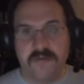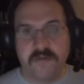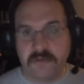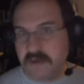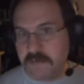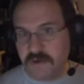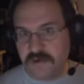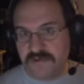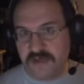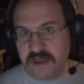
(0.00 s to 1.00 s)
Remember that
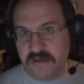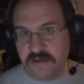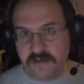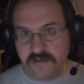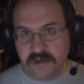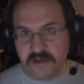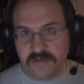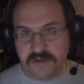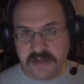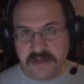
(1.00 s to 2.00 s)
motorcycle that was all
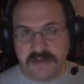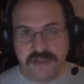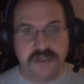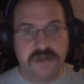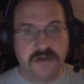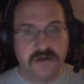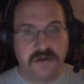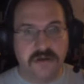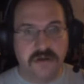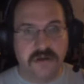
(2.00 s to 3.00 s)
the rage
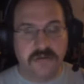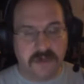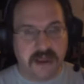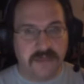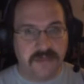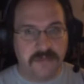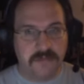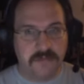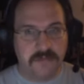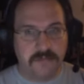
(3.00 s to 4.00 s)
in Wrath?
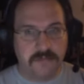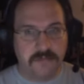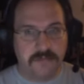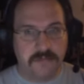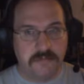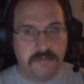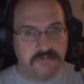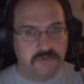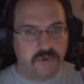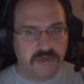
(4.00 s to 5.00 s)

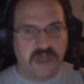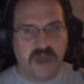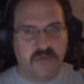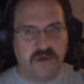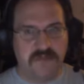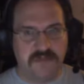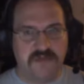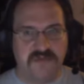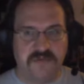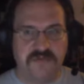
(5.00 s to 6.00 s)
You only got one
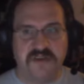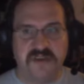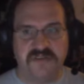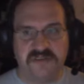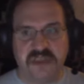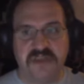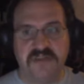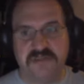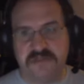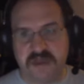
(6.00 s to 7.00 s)
because it was
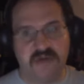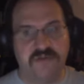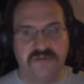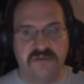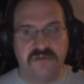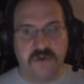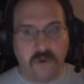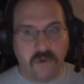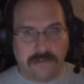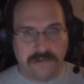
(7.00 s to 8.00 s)
sixteen thousand
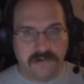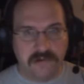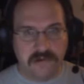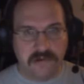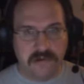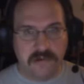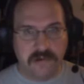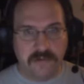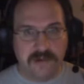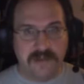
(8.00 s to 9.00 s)
gold.
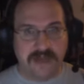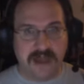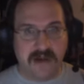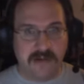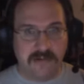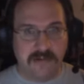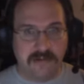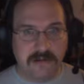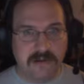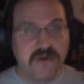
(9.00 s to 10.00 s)
Well, now
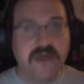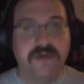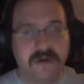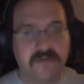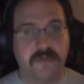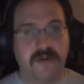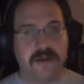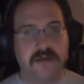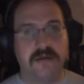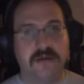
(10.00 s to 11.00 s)
you have it on
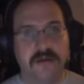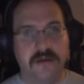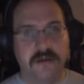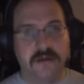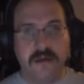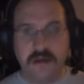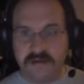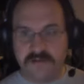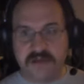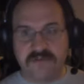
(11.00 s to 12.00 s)
everybody.
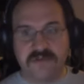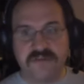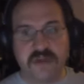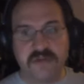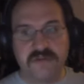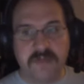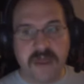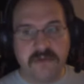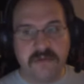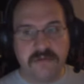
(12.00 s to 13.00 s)
Traveler's Tundra
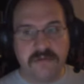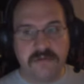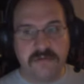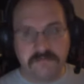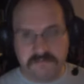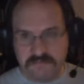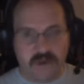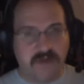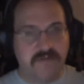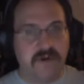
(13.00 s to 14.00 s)
mount,
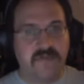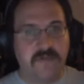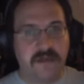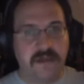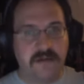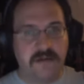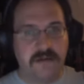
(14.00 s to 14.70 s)
you have it on everybody.